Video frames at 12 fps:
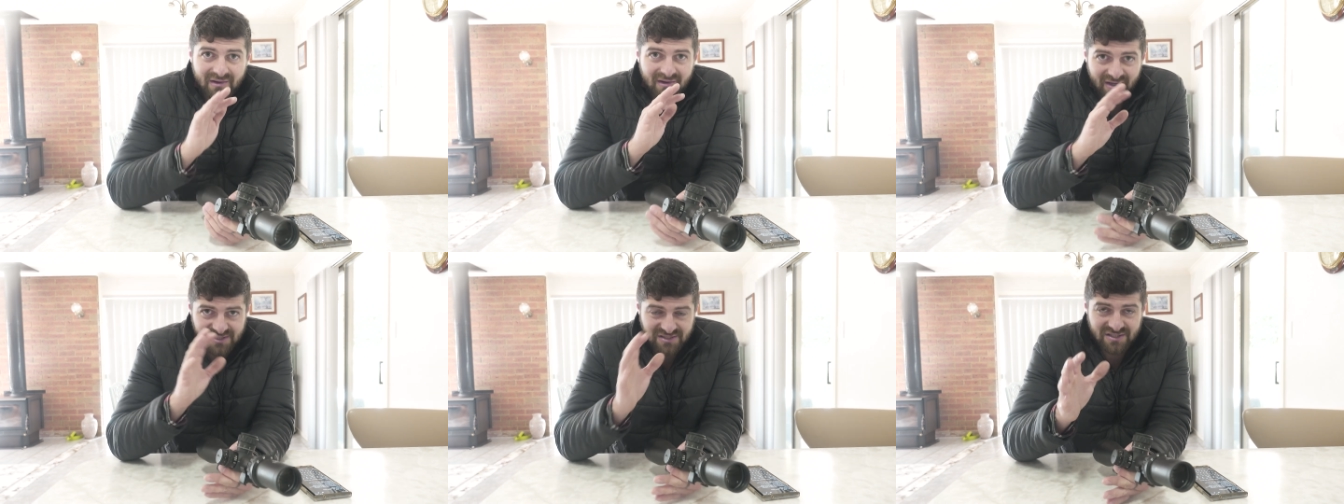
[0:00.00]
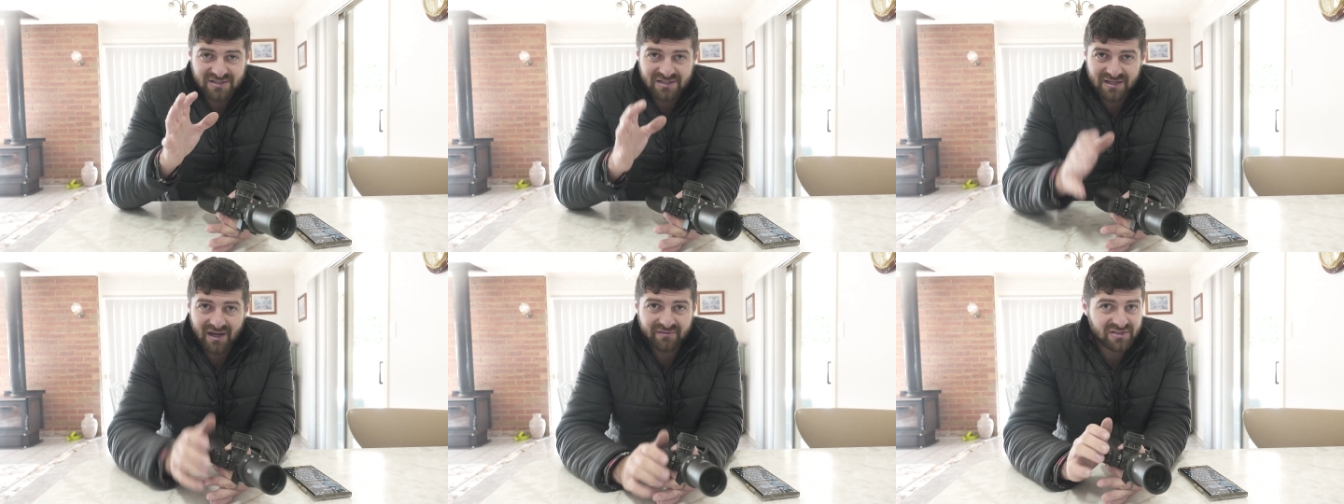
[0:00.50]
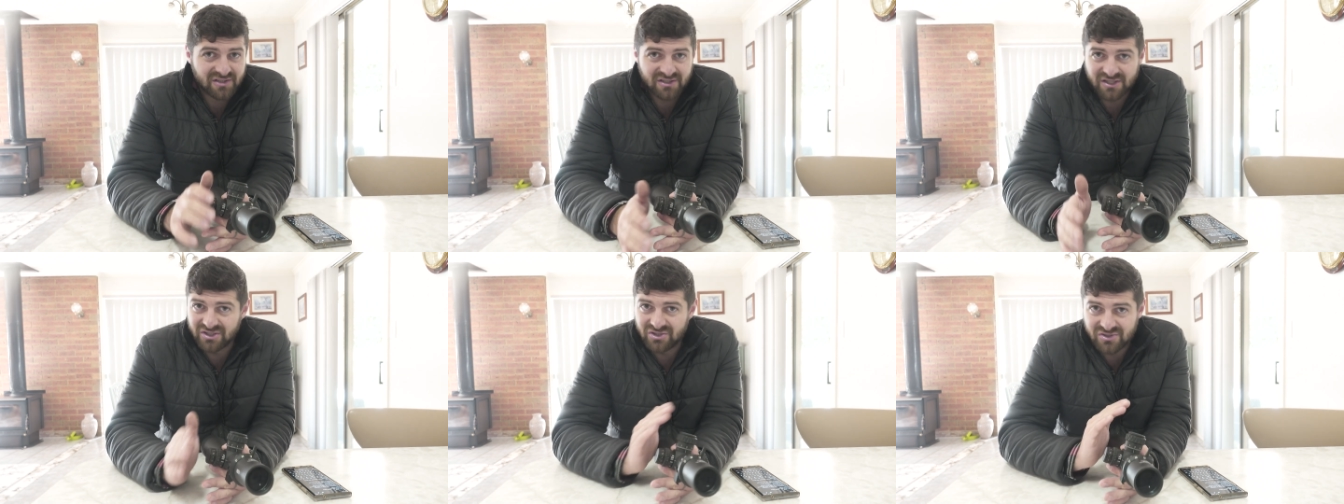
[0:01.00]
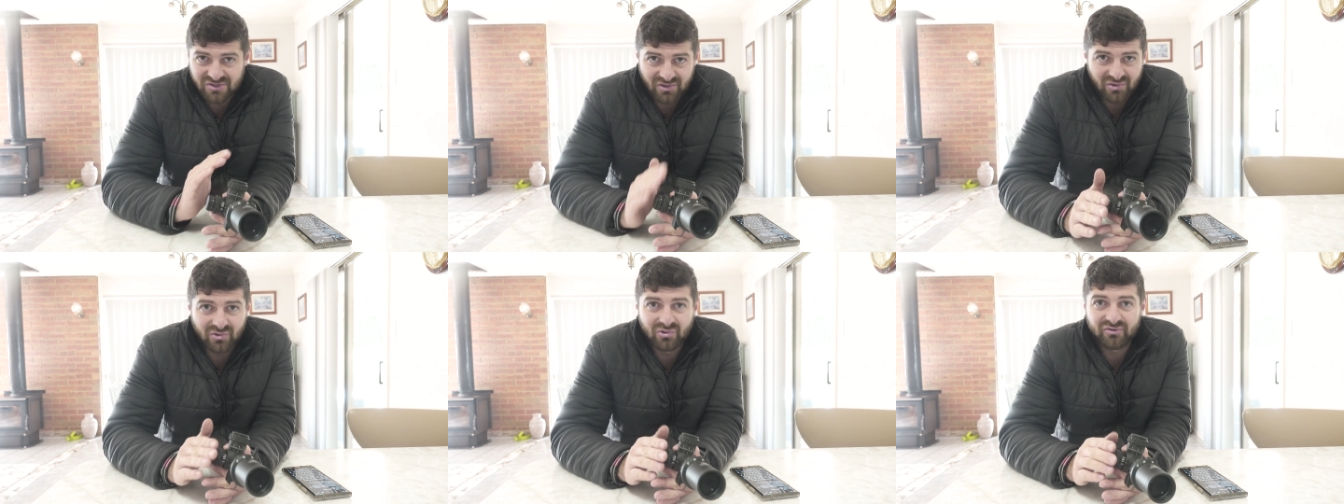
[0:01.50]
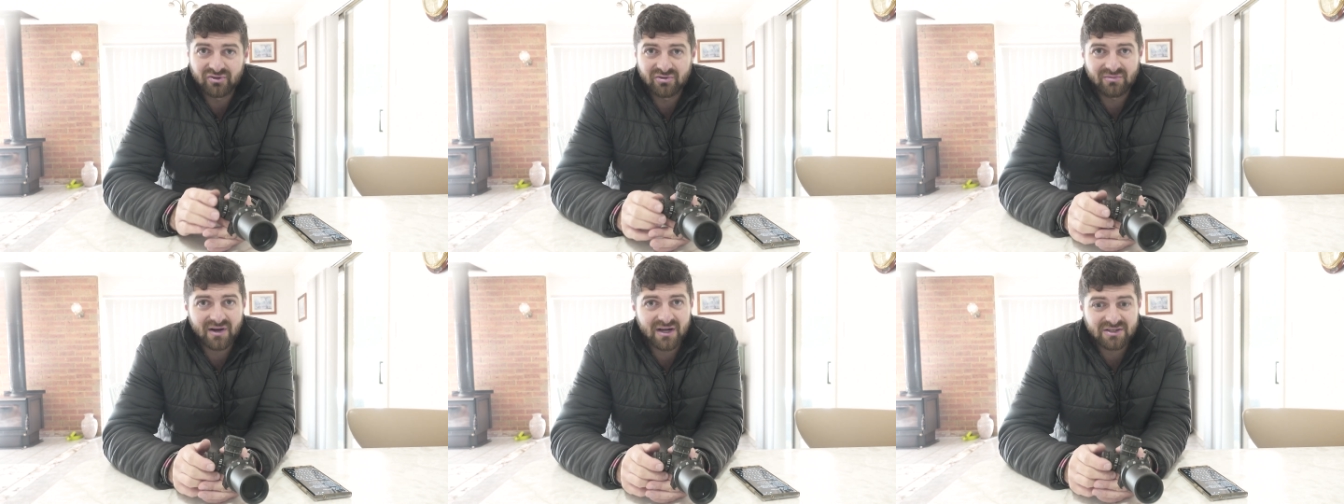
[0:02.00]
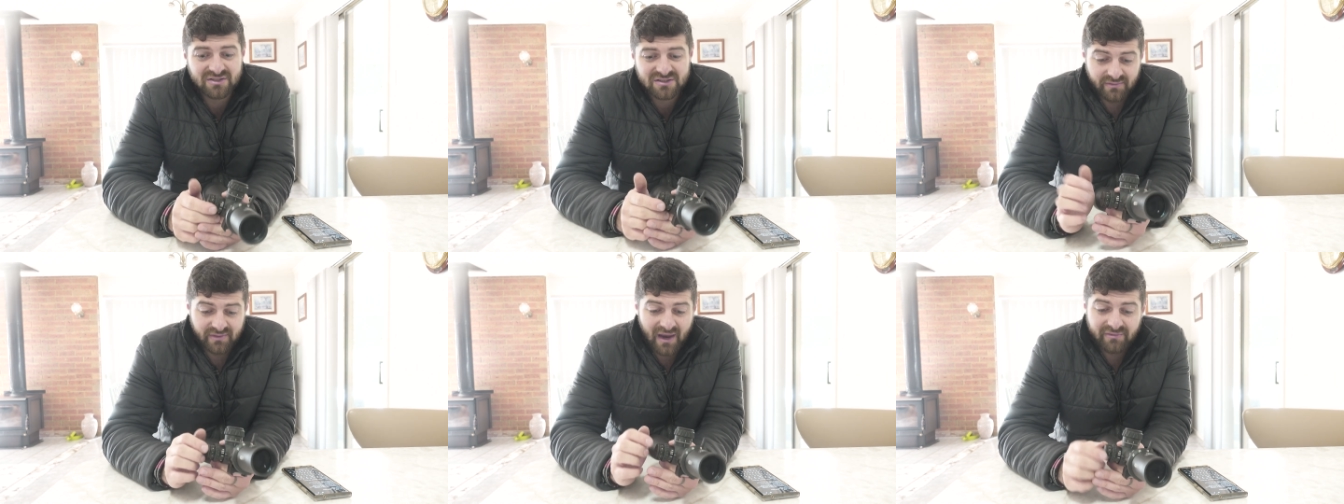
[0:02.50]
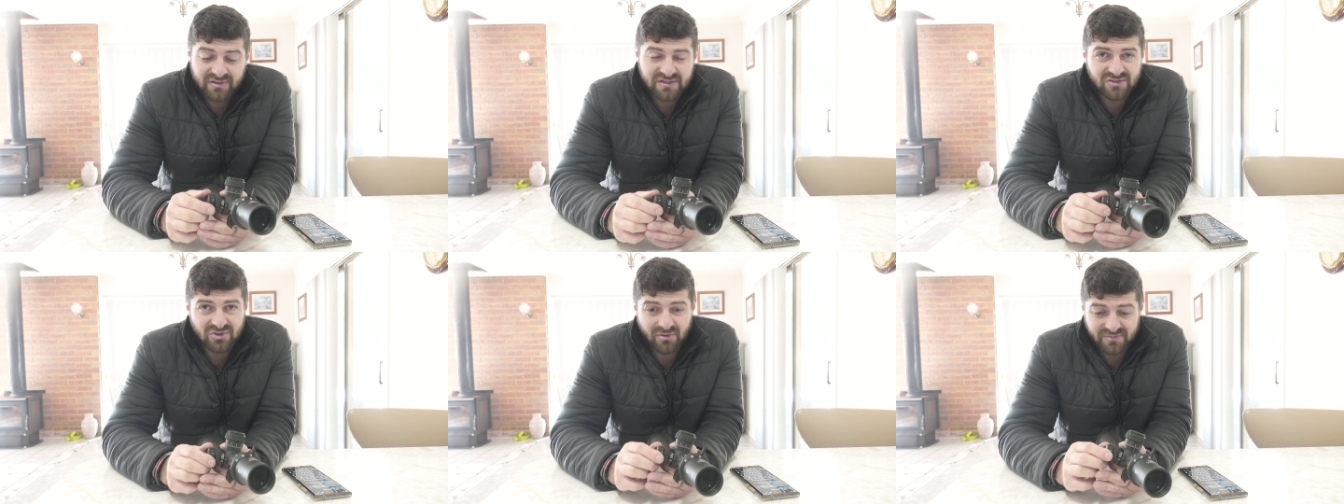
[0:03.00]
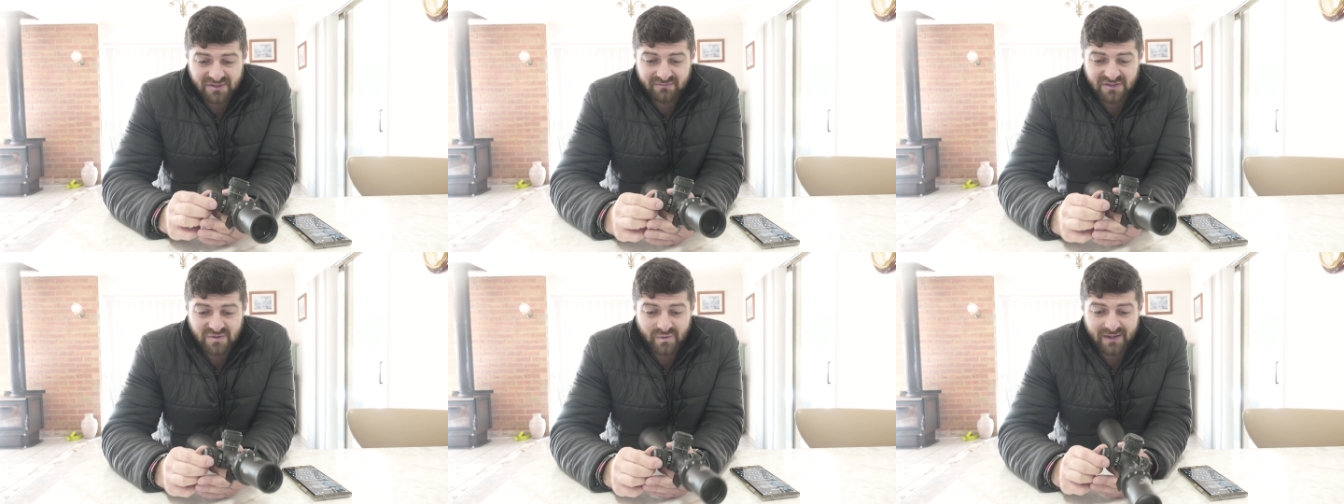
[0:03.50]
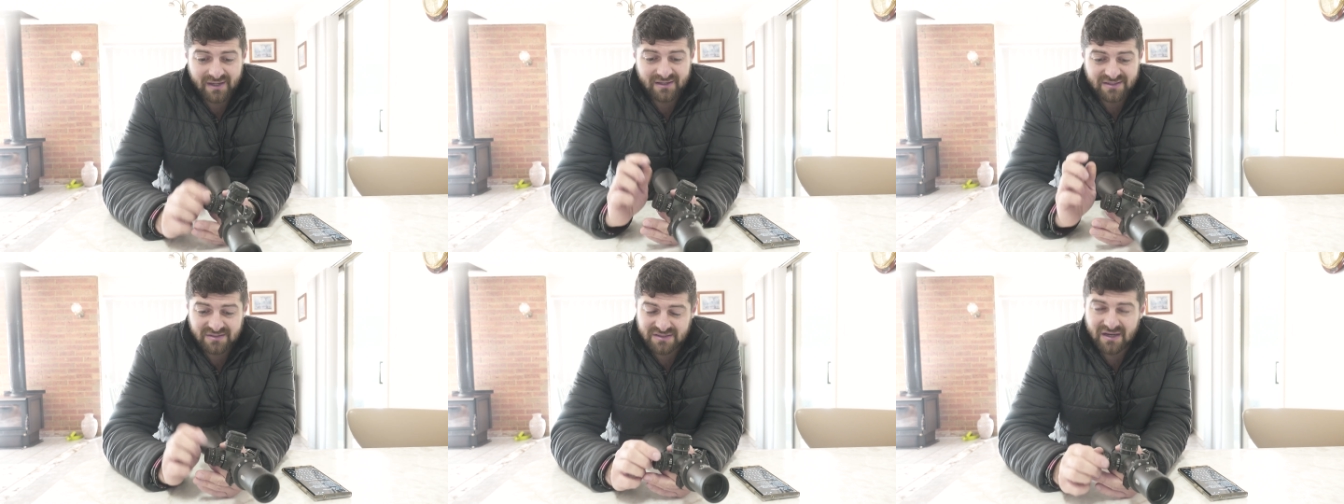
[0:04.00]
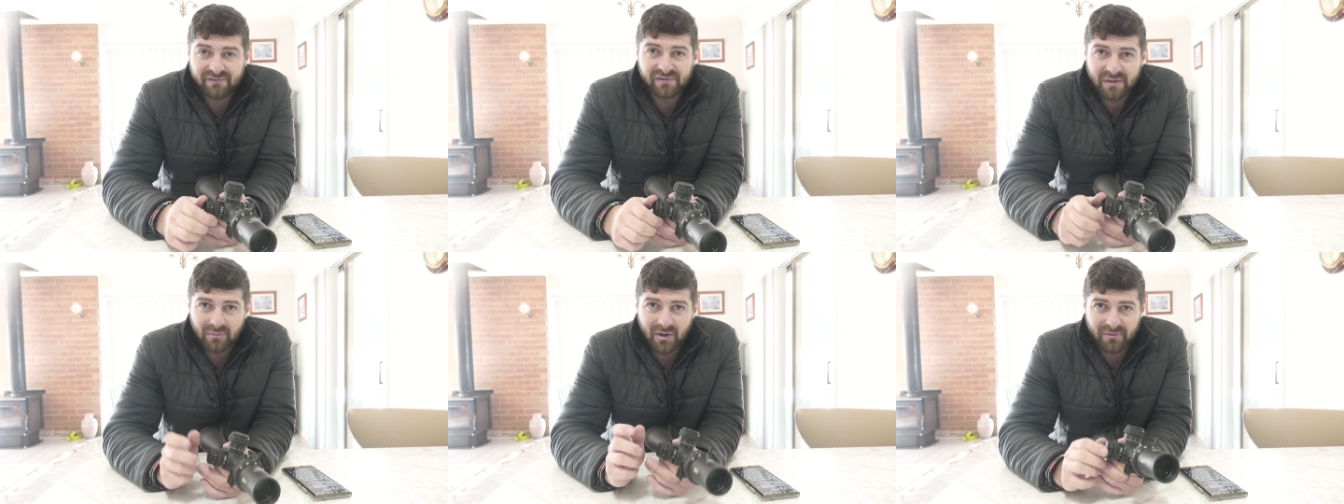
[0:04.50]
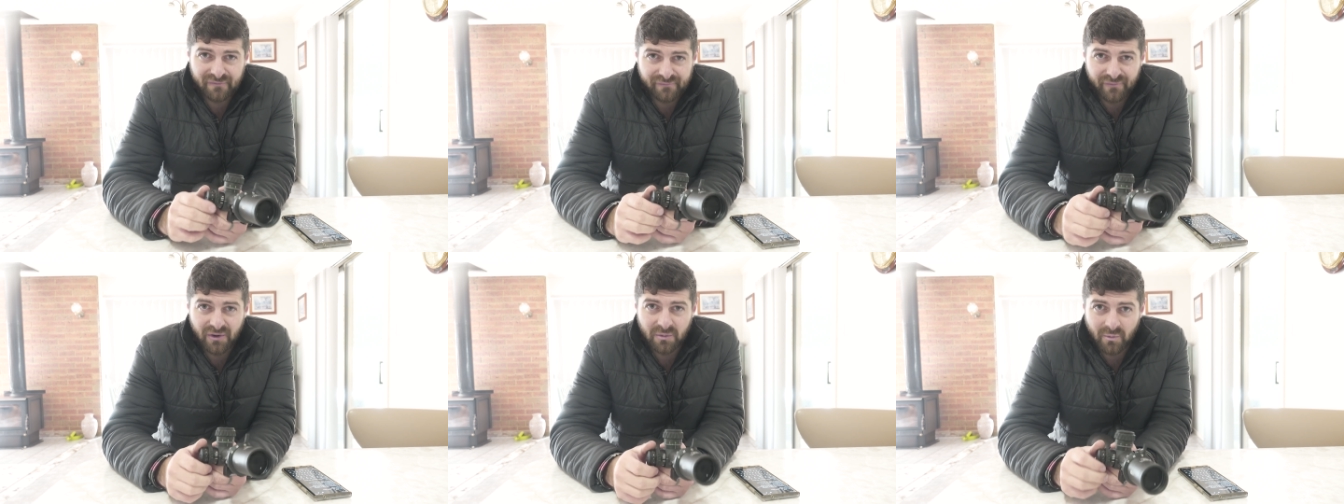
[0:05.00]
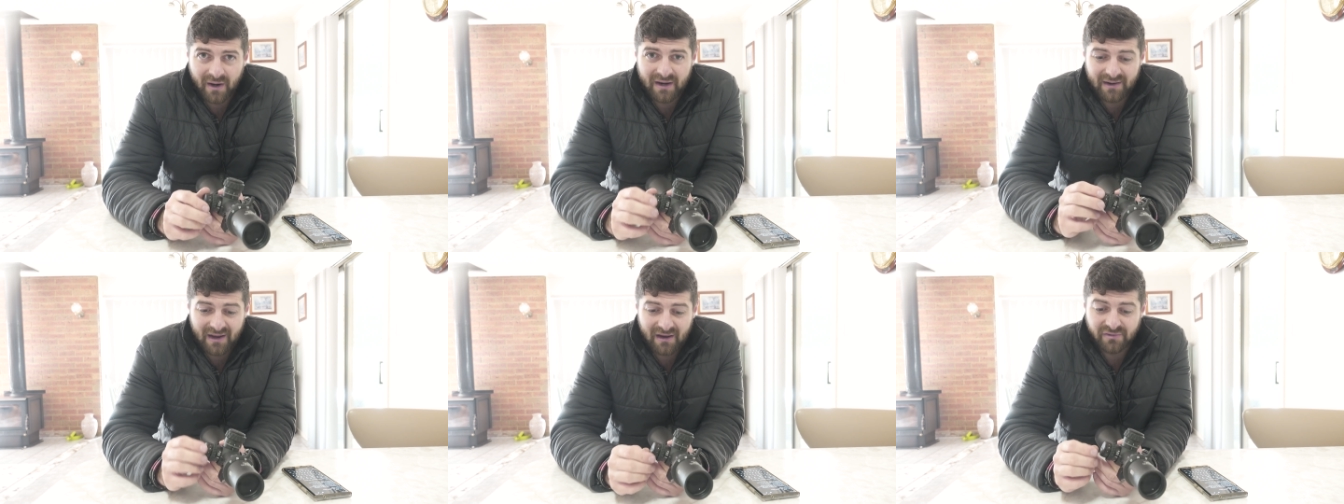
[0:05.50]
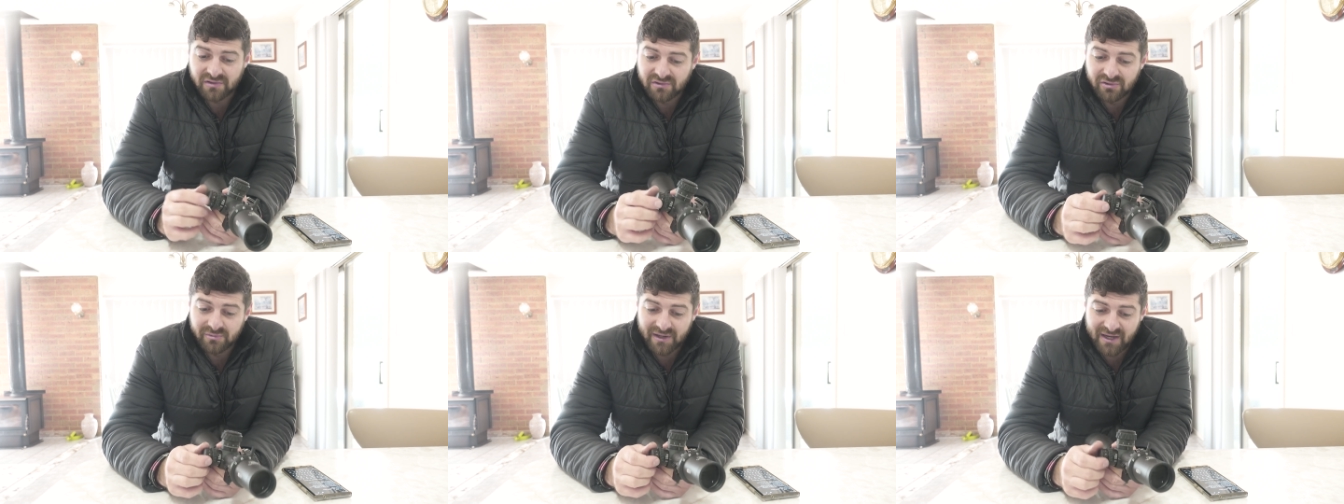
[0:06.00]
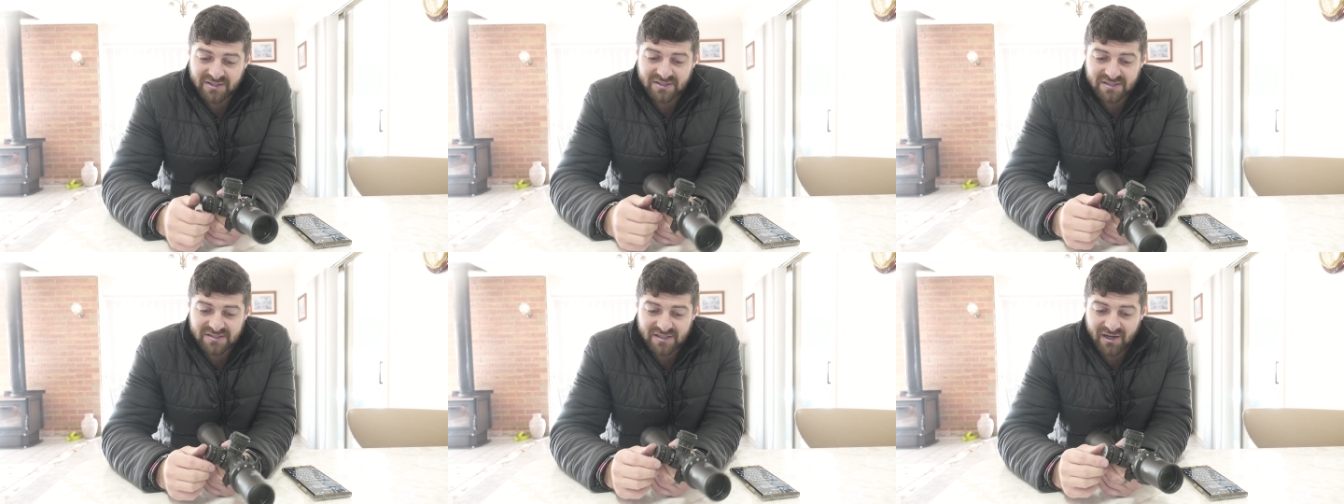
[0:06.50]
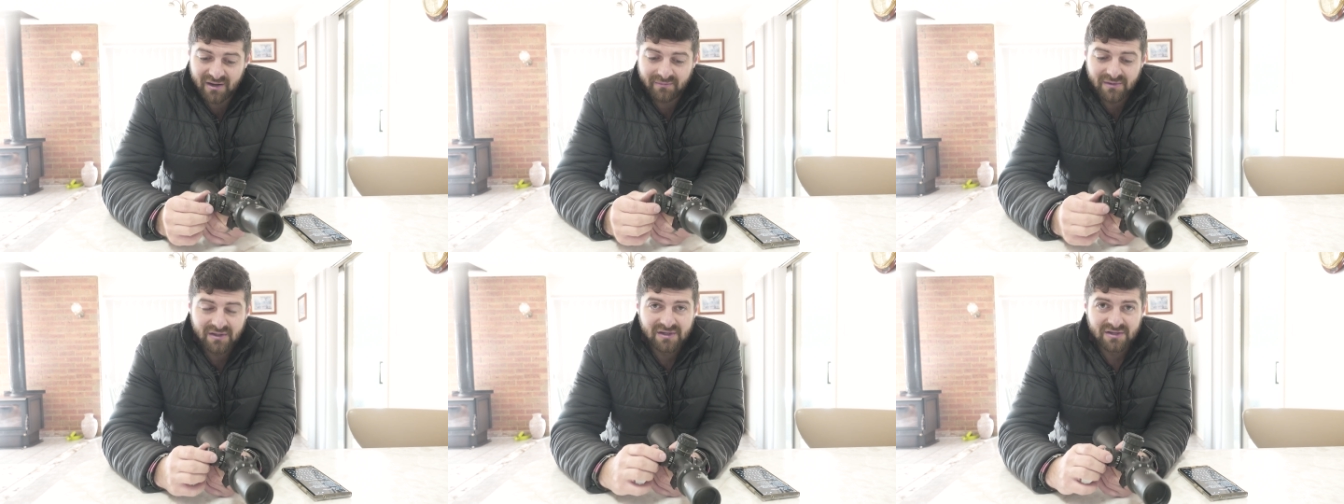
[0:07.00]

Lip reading: It's just enough so you can use it on all zoom ranges. Having the stops in between, it's definitely my preferred way to have an illumination set up.